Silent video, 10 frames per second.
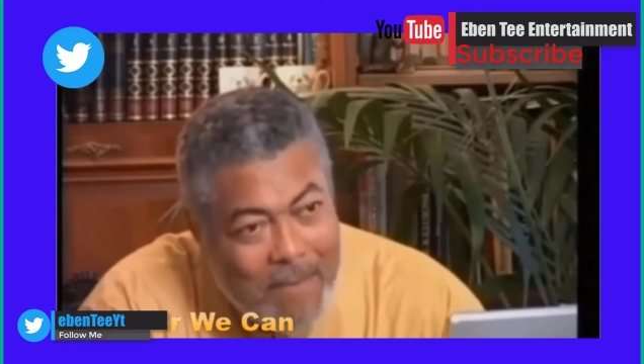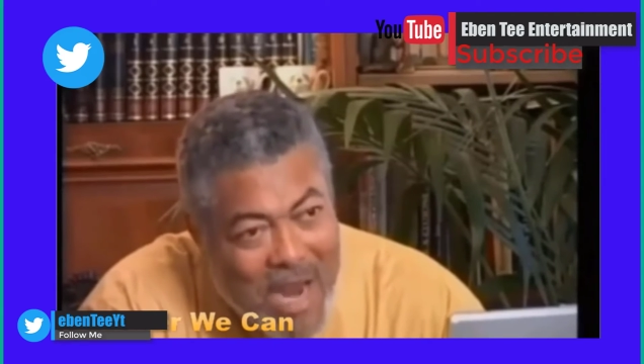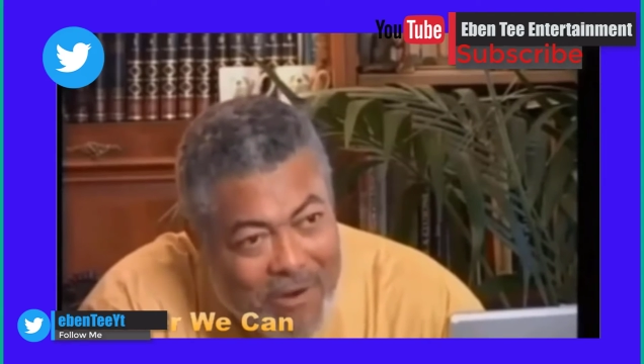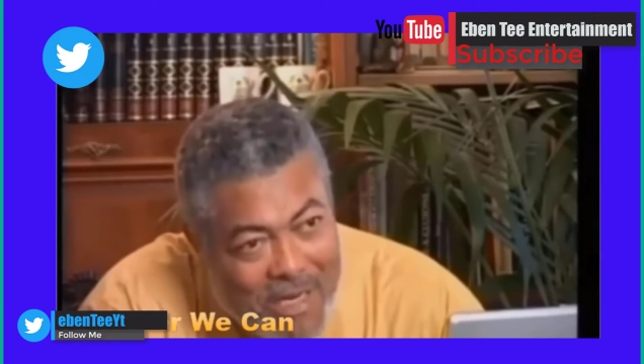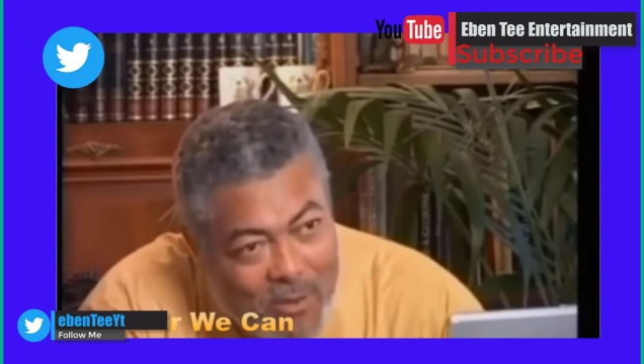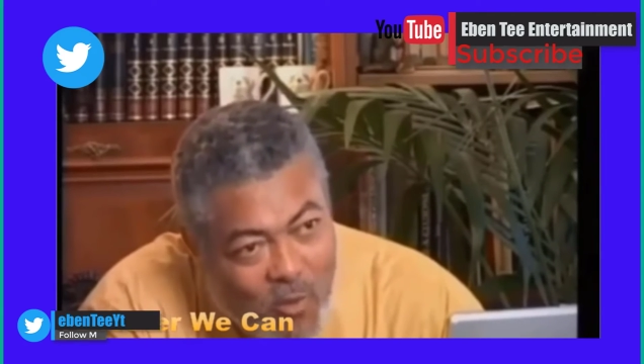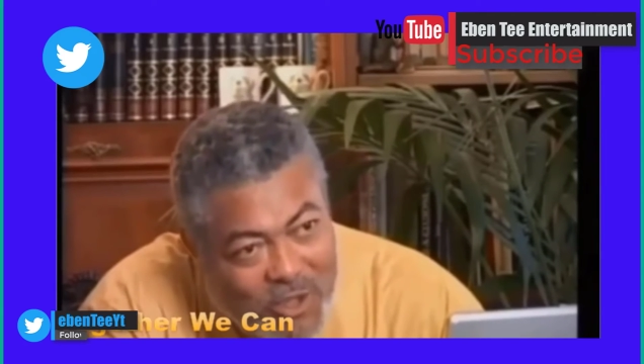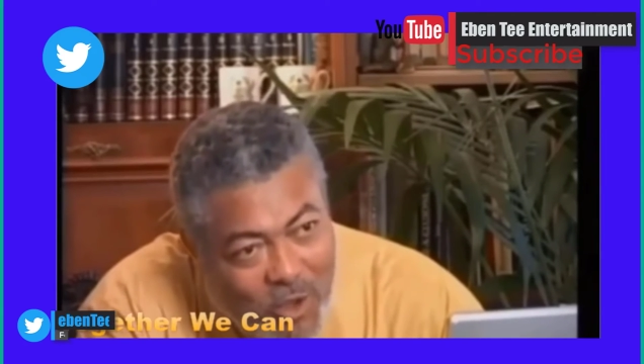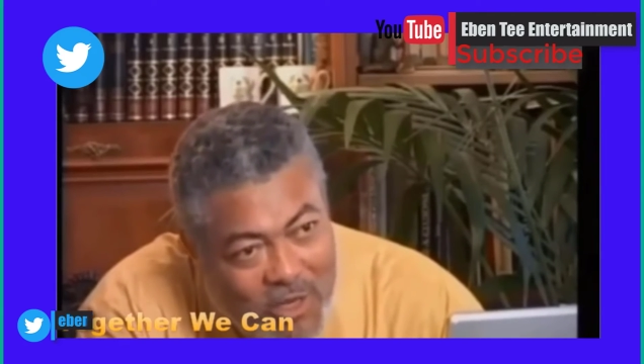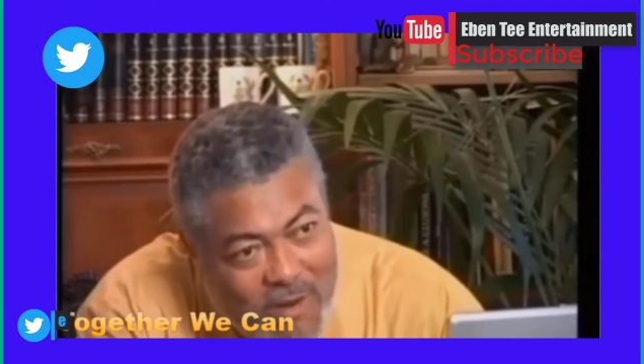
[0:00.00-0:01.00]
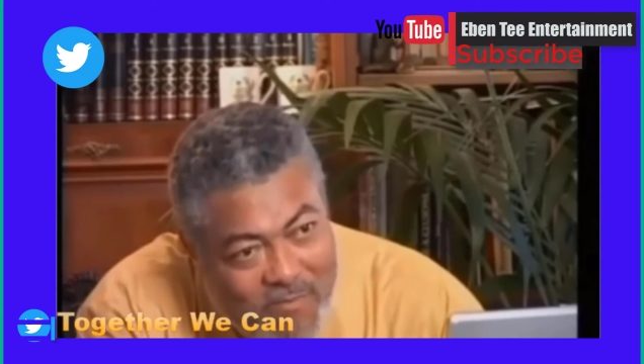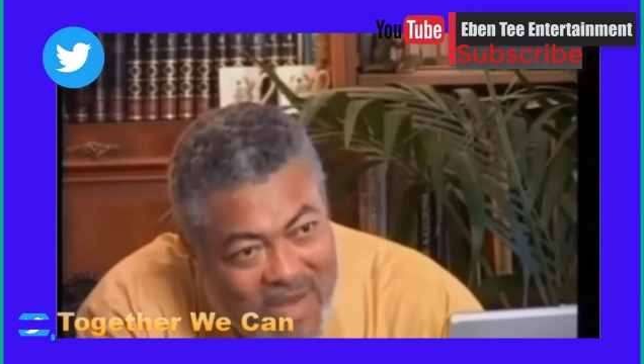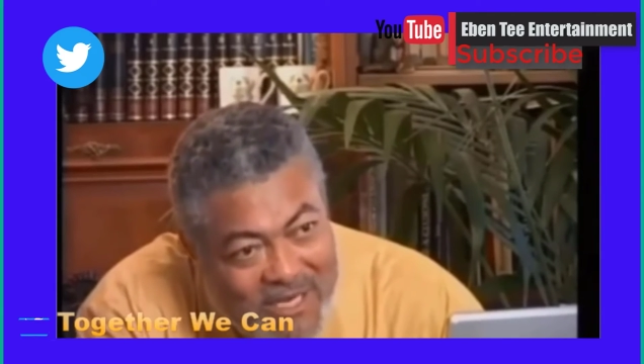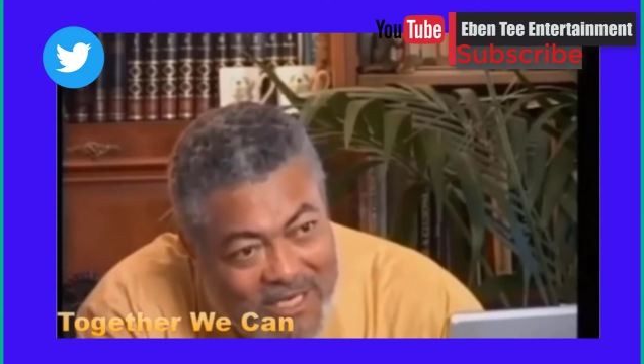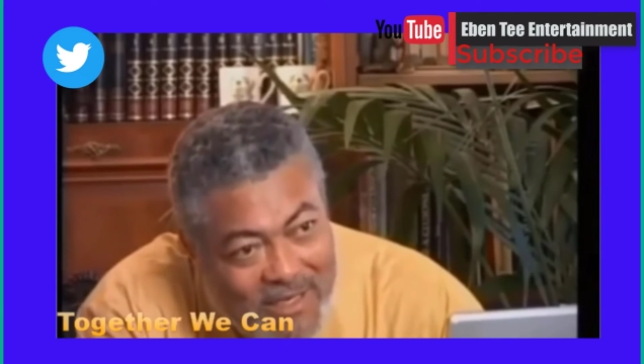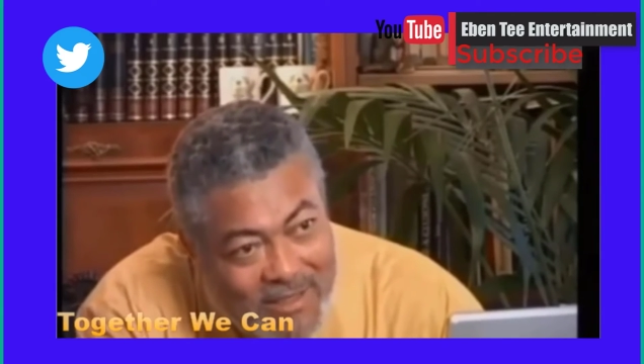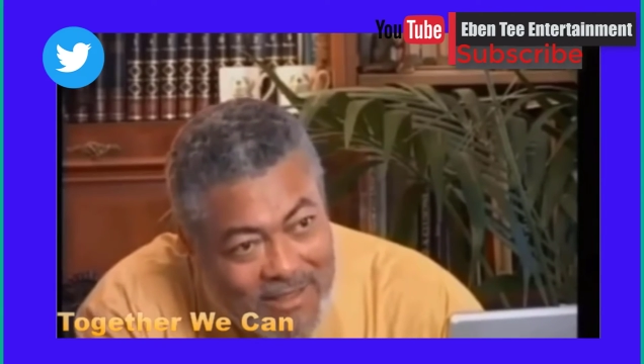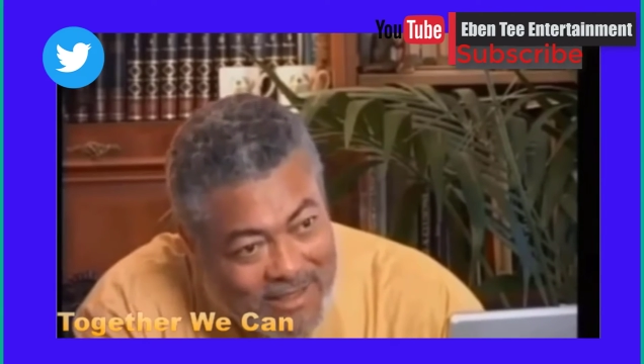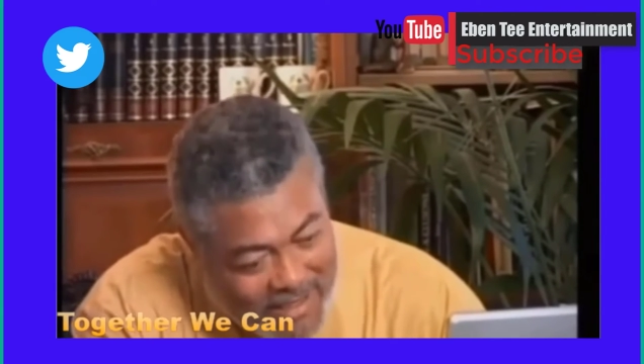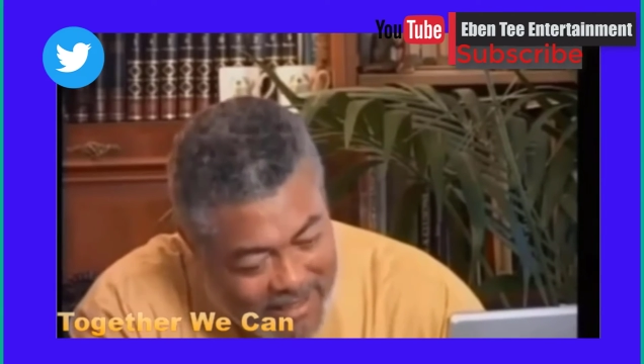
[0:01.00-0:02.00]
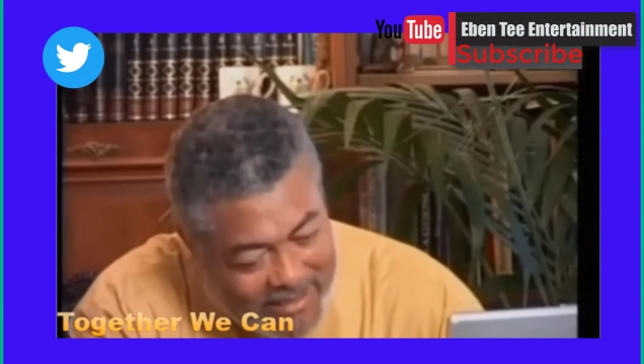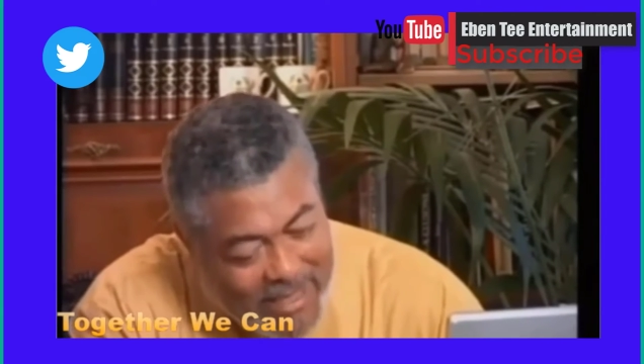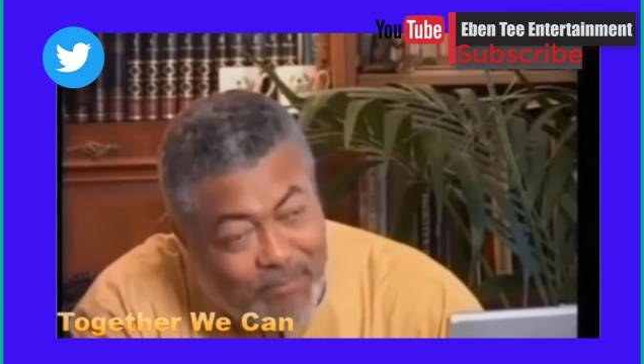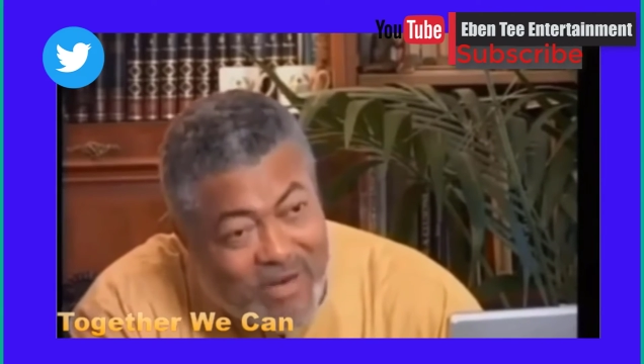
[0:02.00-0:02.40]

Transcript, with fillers: American, what you call it, media, the